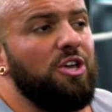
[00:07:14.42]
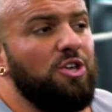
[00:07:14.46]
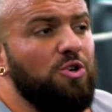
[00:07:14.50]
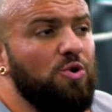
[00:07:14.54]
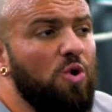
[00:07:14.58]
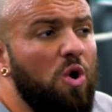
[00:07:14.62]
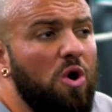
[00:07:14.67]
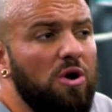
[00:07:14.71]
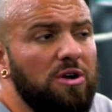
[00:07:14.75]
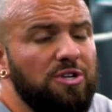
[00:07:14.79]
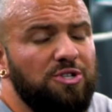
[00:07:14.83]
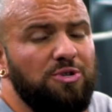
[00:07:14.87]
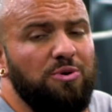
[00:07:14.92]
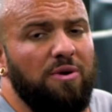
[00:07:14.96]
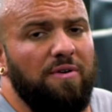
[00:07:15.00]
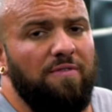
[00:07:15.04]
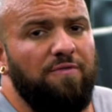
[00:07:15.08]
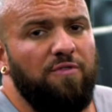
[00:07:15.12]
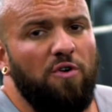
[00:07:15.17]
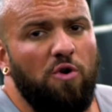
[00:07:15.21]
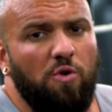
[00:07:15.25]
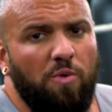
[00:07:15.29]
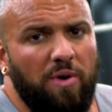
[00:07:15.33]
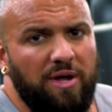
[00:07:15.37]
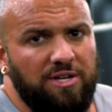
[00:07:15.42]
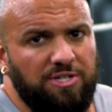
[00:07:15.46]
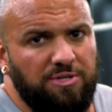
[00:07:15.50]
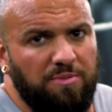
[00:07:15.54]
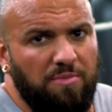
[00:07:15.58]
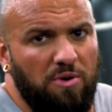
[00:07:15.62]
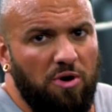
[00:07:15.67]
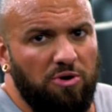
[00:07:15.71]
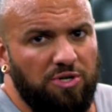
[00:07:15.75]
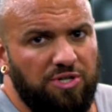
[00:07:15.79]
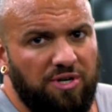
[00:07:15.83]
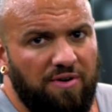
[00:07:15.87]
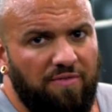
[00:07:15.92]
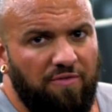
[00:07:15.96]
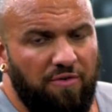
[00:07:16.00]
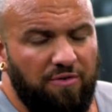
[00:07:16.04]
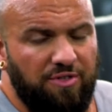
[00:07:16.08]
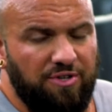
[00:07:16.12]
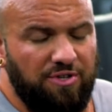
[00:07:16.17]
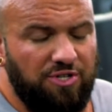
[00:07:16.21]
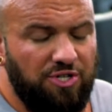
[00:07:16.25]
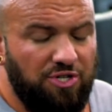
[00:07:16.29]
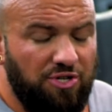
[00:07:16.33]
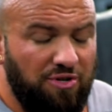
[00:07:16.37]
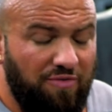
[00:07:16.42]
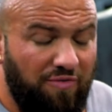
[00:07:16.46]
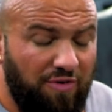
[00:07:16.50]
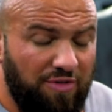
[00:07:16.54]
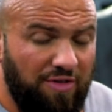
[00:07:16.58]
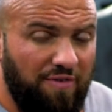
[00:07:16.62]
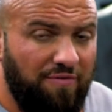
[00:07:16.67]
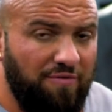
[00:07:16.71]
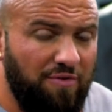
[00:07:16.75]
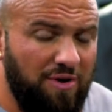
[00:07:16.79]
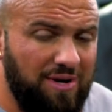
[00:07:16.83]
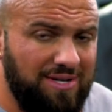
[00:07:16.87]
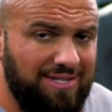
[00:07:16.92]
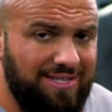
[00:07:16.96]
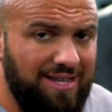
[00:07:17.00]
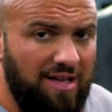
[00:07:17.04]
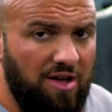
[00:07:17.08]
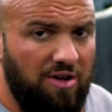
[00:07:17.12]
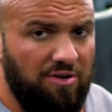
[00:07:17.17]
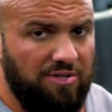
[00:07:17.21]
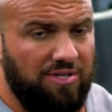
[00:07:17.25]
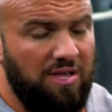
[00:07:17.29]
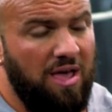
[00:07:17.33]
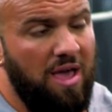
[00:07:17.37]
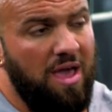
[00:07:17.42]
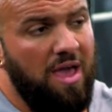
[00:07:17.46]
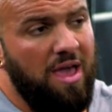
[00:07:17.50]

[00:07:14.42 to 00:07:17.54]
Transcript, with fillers: you are doing full range of motion for the front delt,